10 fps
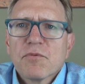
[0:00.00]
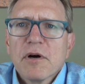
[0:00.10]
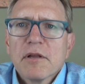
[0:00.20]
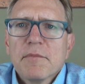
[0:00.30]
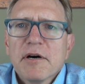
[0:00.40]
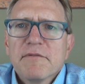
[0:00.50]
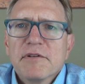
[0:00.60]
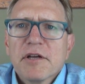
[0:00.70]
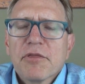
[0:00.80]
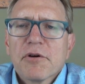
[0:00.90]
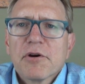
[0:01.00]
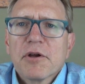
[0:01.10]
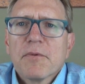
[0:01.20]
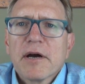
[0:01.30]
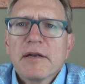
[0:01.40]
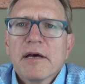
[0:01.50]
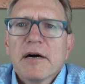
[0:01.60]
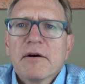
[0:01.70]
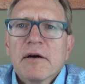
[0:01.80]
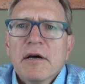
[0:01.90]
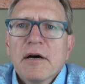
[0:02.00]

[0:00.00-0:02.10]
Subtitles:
well above 1030 right now,